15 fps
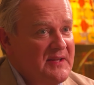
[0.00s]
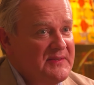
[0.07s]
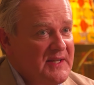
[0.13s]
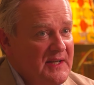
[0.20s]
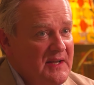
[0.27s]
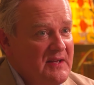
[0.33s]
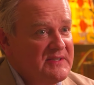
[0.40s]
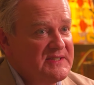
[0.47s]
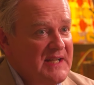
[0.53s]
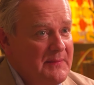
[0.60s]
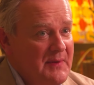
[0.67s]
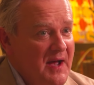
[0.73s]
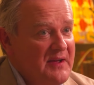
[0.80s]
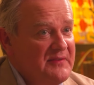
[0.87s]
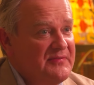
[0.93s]
The last time
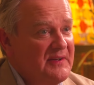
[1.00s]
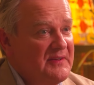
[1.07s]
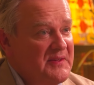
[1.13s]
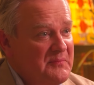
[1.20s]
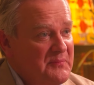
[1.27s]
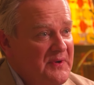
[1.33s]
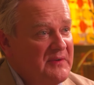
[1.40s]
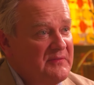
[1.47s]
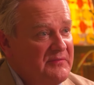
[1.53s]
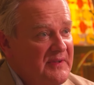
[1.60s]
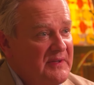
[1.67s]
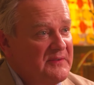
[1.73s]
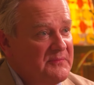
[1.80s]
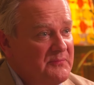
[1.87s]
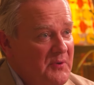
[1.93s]
I felt that Britain
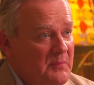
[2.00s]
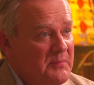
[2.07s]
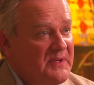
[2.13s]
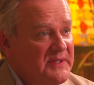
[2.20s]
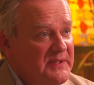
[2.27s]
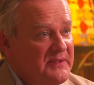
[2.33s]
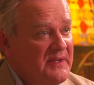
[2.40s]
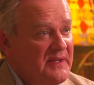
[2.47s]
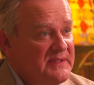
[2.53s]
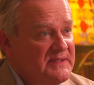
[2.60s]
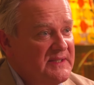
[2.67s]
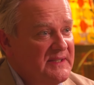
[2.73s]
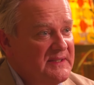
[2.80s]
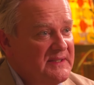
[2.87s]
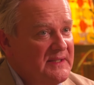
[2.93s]
felt properly
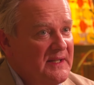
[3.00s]
united